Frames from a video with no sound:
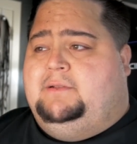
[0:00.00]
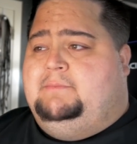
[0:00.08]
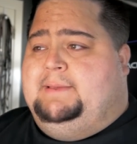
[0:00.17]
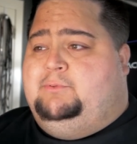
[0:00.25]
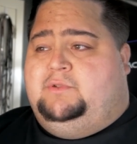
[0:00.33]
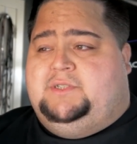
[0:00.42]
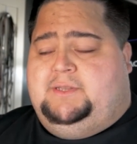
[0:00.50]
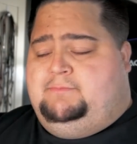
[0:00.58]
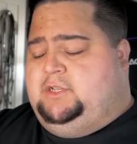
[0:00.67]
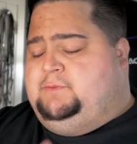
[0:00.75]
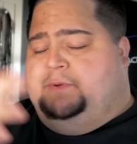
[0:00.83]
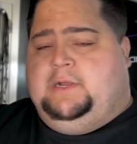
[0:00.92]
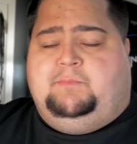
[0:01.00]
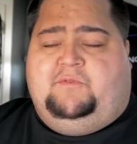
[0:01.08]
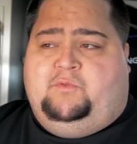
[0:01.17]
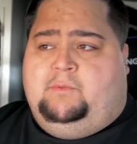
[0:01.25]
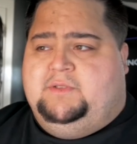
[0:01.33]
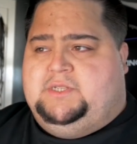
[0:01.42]
Maybe we'll see much bigger
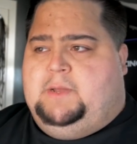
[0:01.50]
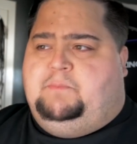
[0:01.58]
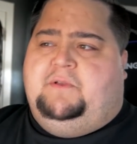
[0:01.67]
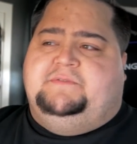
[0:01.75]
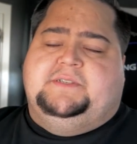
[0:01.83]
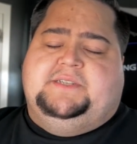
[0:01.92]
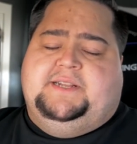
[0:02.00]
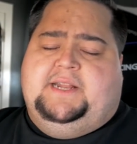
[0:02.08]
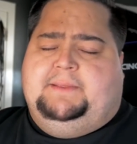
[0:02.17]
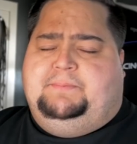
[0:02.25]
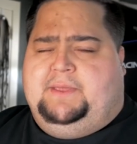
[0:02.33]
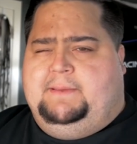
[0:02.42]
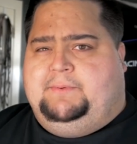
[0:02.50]
performance uplifts at 1080p,